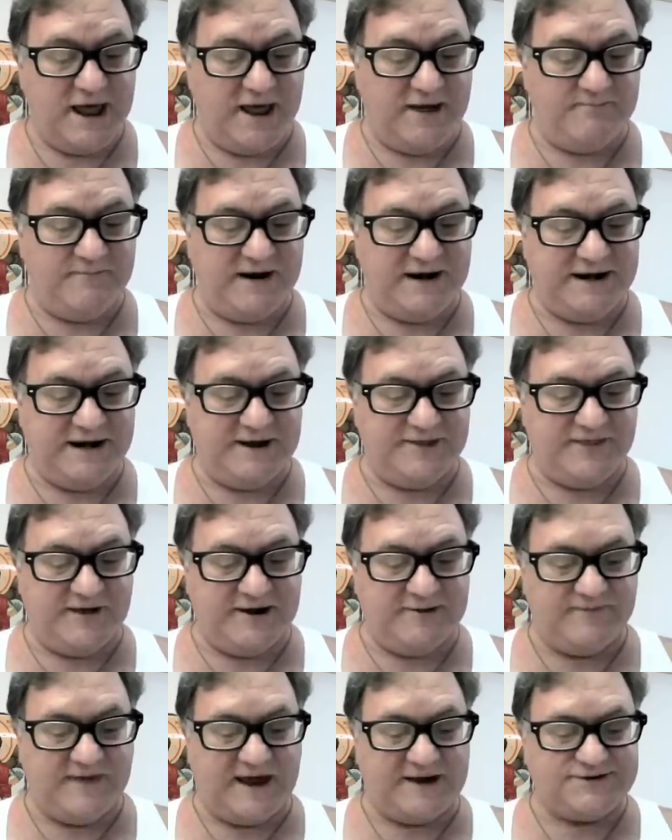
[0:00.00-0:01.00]
And many of
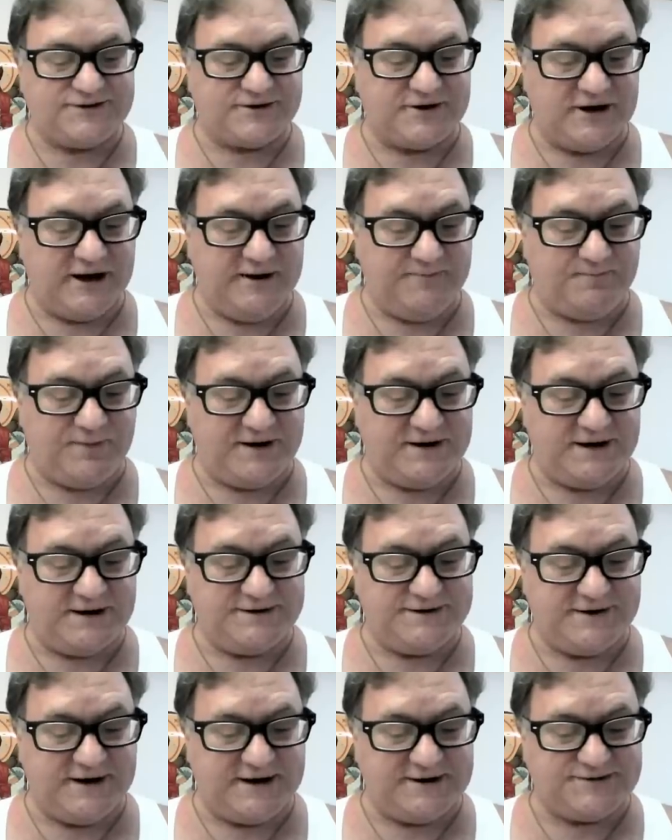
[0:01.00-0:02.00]
them that sleep in
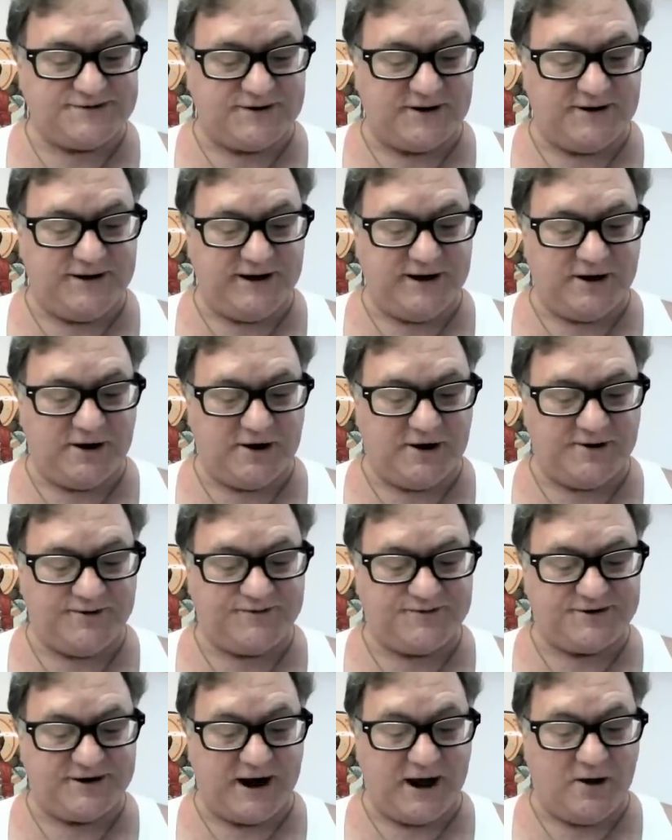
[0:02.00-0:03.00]
the dust of the
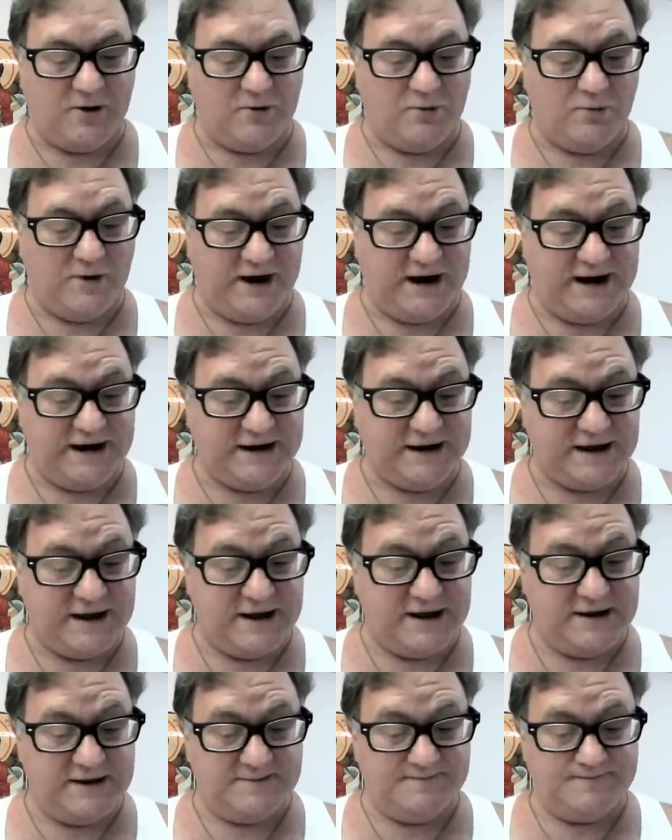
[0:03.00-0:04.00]
earth shall
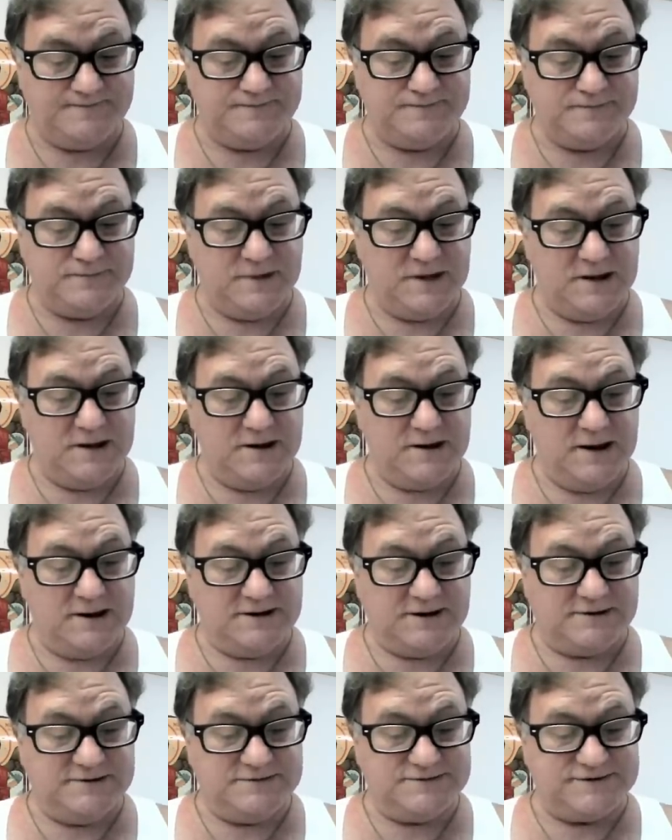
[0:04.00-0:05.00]
awake,
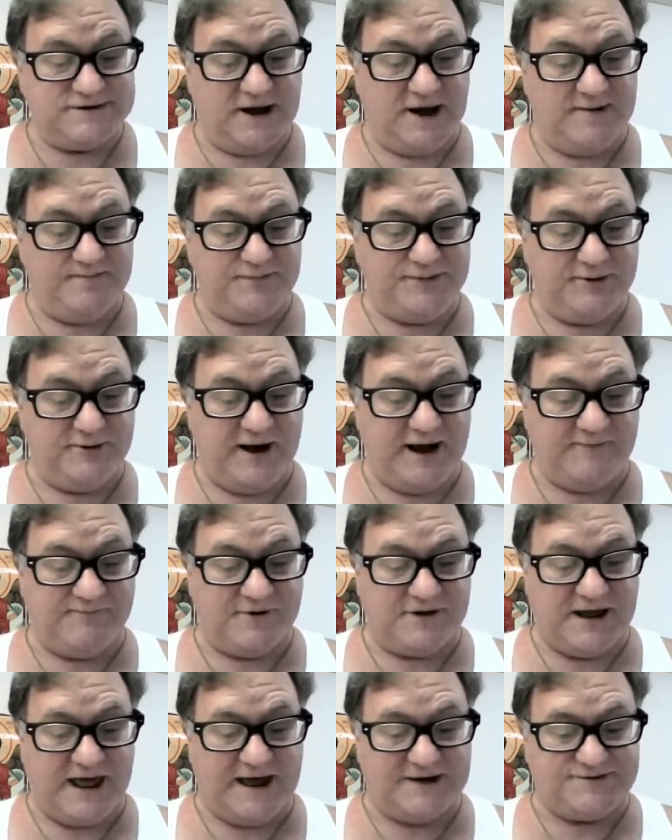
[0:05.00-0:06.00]
some to
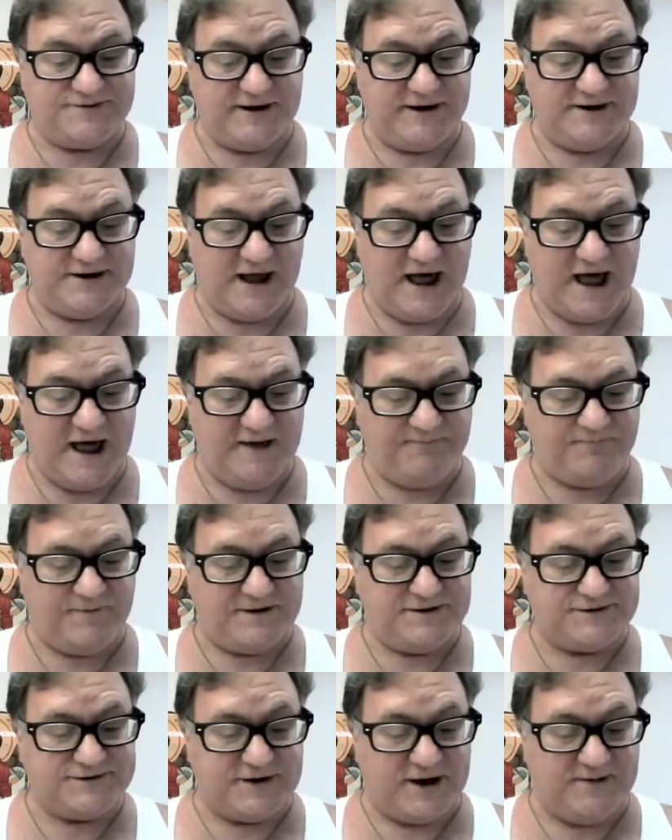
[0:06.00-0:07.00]
everlasting life,
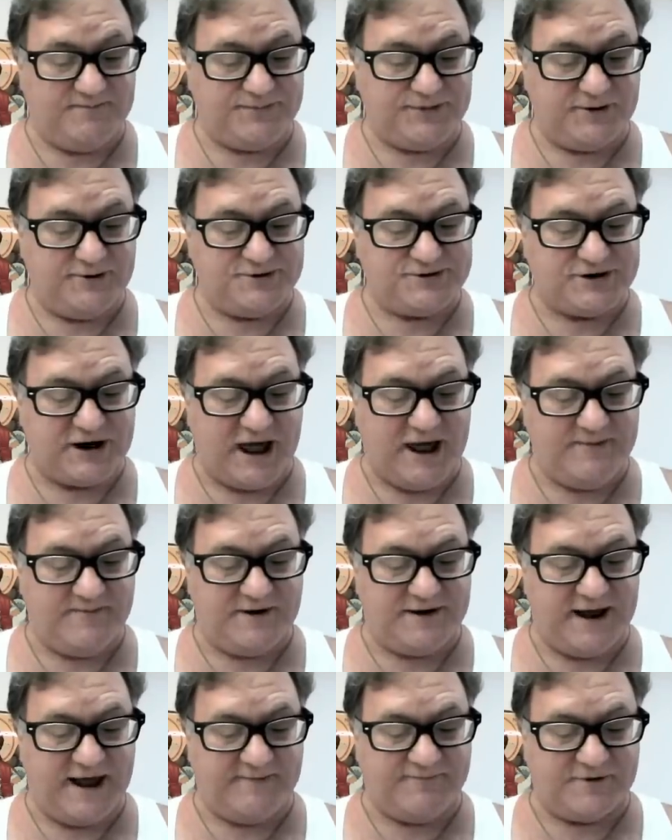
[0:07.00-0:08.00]
and some to
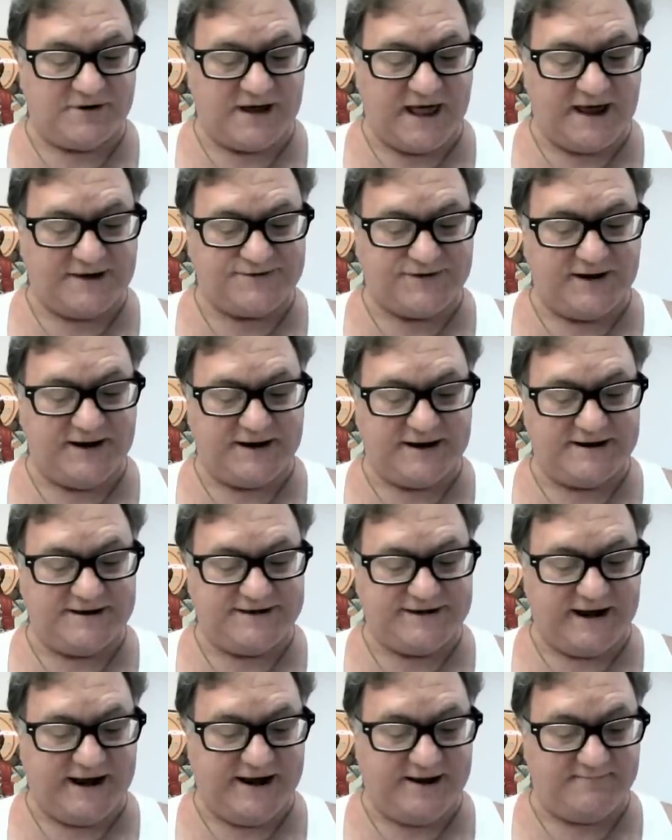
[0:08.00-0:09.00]
shame and everlasting
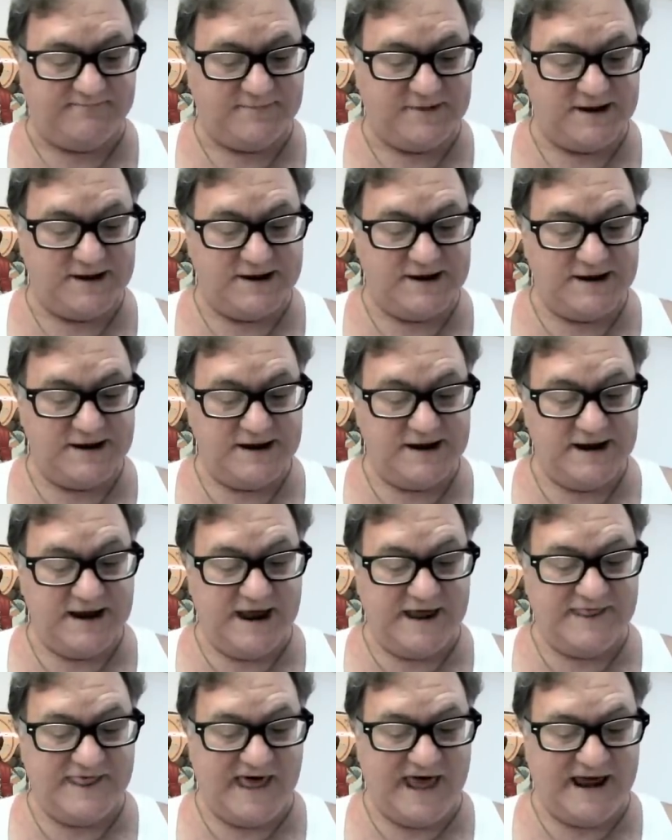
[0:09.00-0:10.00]
contempt.
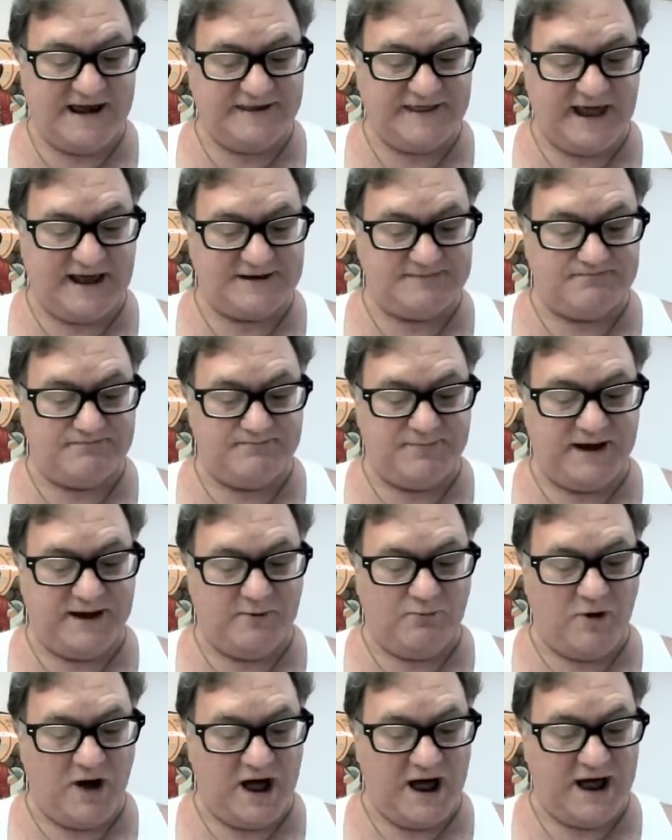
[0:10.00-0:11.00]
And they that
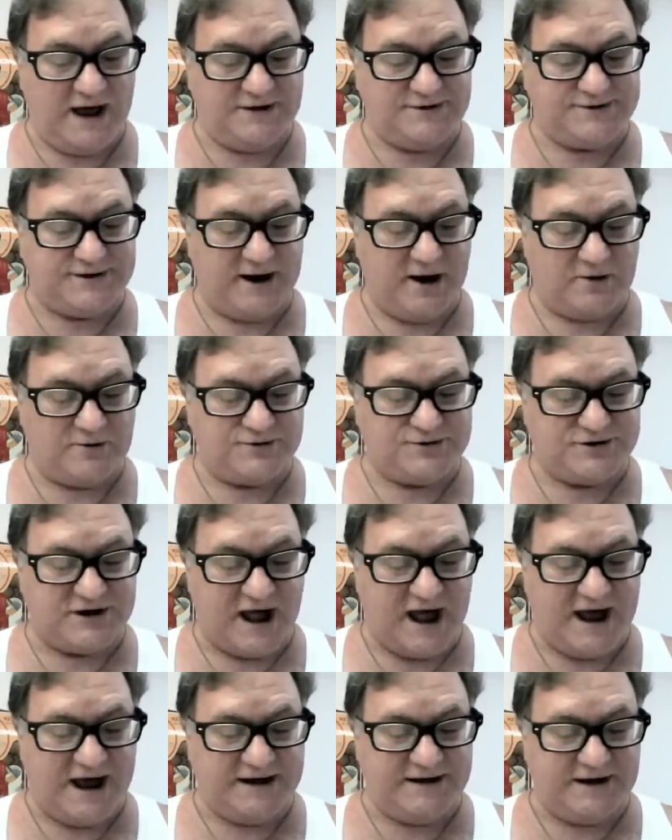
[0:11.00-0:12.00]
be wise shall
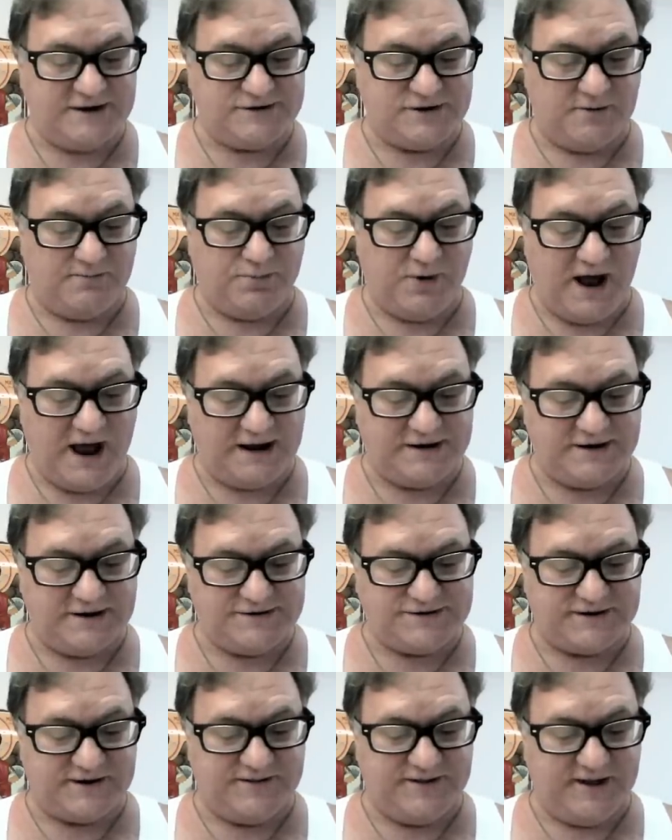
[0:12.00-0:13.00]
shine as the
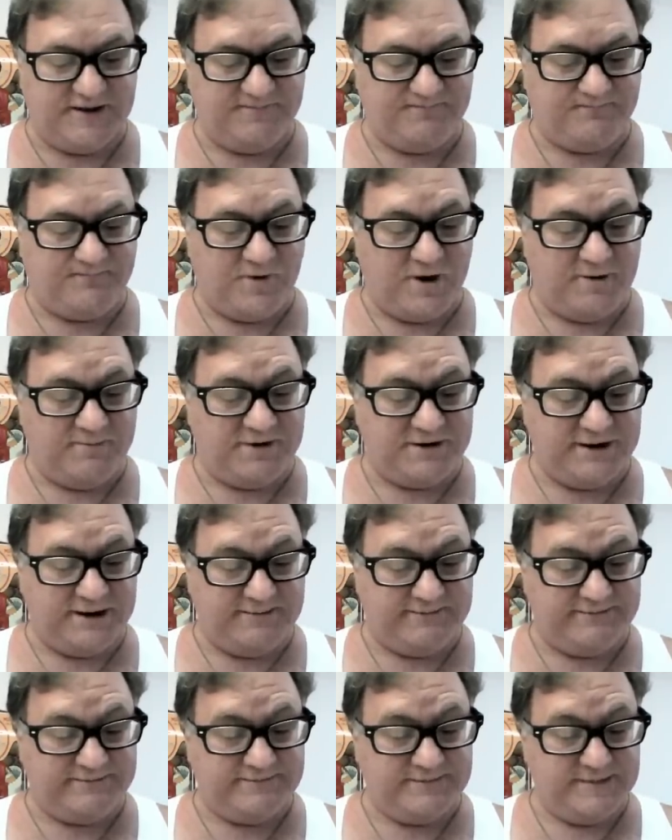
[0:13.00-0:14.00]
brightness of the
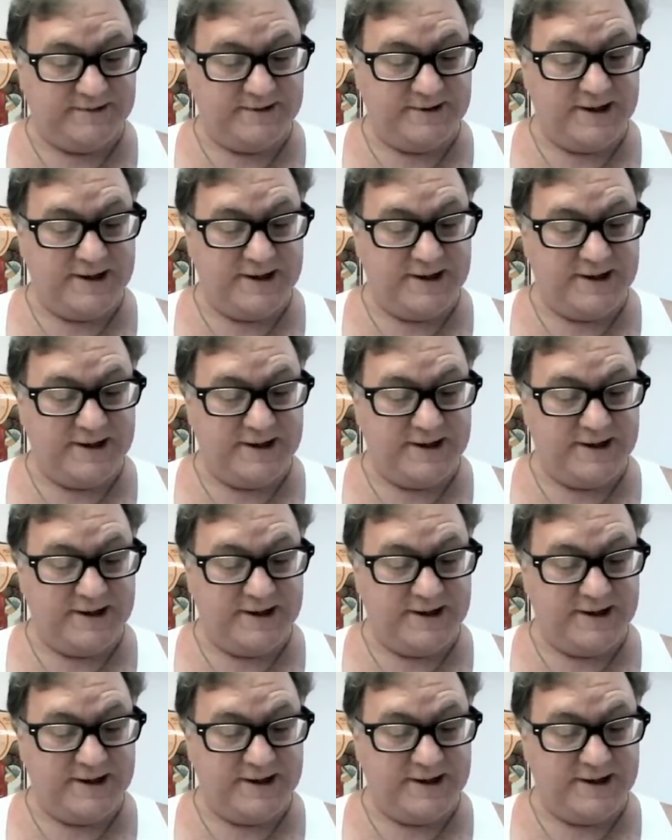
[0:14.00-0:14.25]
firmament,